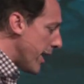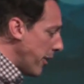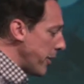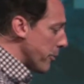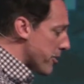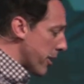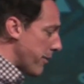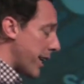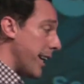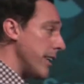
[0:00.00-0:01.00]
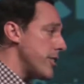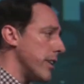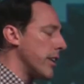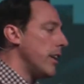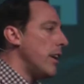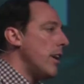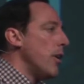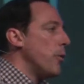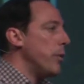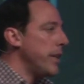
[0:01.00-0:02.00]
down here, we started vacationing,
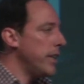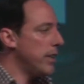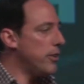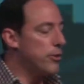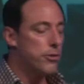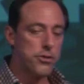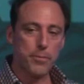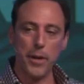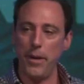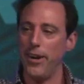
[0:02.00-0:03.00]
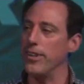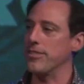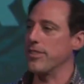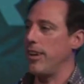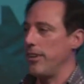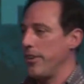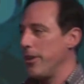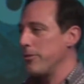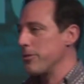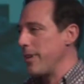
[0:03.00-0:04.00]
we used my parents'
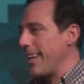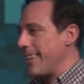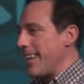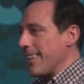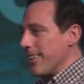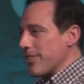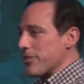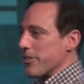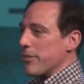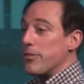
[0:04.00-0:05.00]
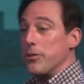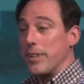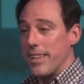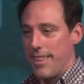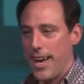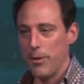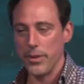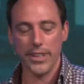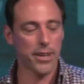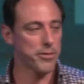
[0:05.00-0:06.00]
condo. So we had that luxury of doing
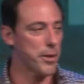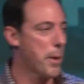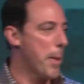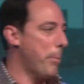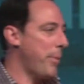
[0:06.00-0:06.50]
that. We didn't have to